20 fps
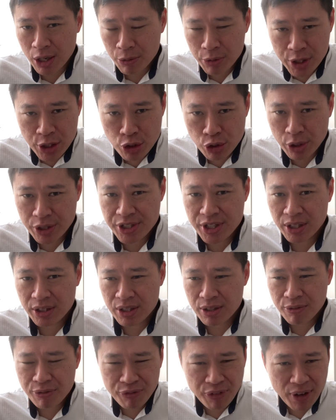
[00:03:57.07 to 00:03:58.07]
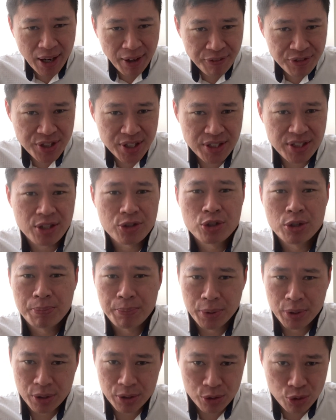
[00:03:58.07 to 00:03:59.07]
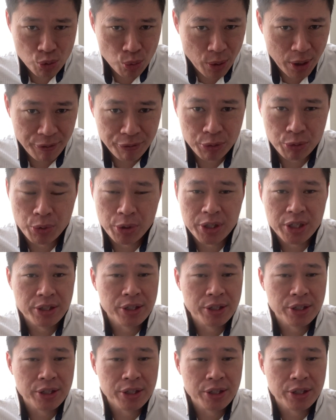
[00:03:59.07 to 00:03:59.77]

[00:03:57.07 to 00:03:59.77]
already transacting 500-600 per square foot already.